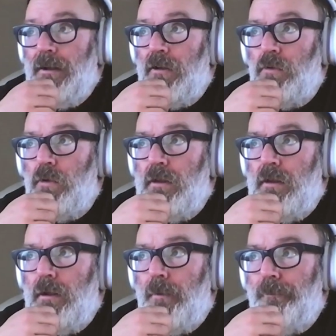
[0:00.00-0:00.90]
I saw
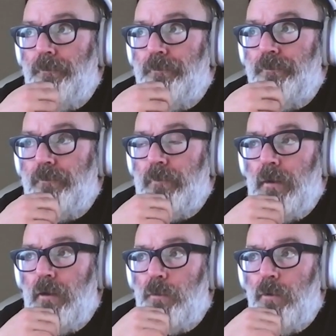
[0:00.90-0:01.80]
the, um,
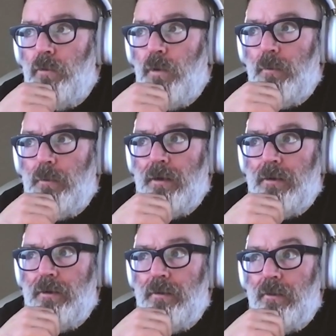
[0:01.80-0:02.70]
I spoke to
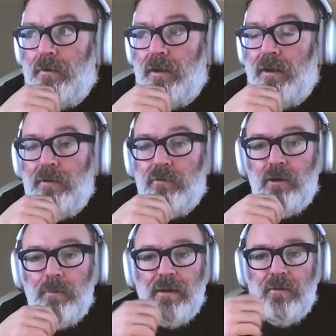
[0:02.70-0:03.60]
Welbeck the other day, and it's
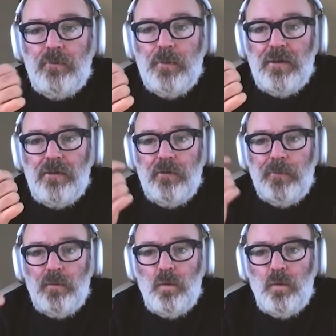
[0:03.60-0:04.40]
going to be in Smiths, it'll be in